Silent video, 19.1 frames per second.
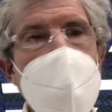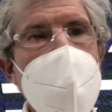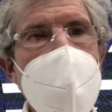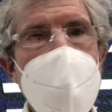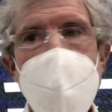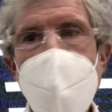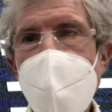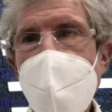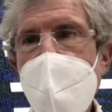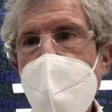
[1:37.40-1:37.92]

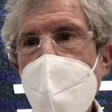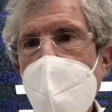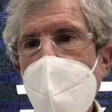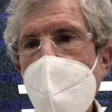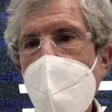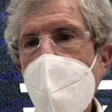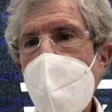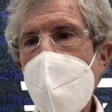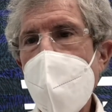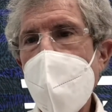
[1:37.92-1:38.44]

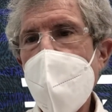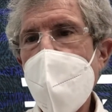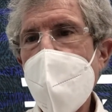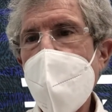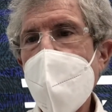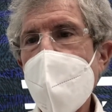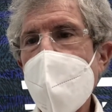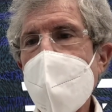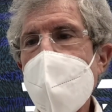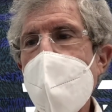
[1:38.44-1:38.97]
GOP
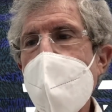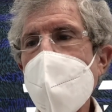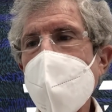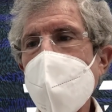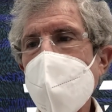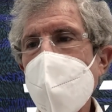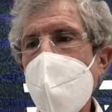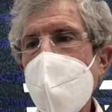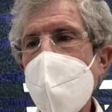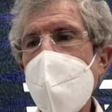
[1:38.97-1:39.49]

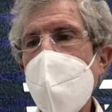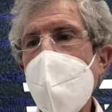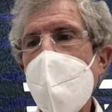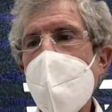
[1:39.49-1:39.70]
Congresswoman